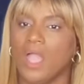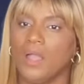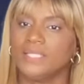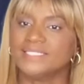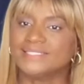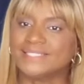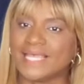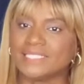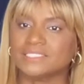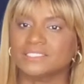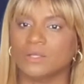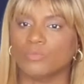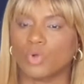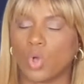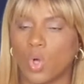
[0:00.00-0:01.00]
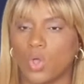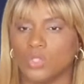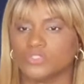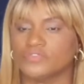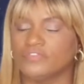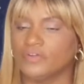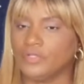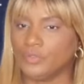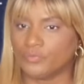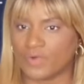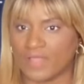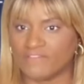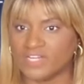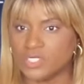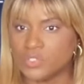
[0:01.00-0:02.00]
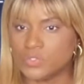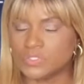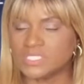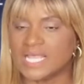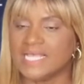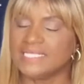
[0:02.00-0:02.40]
set some goals for your revenues.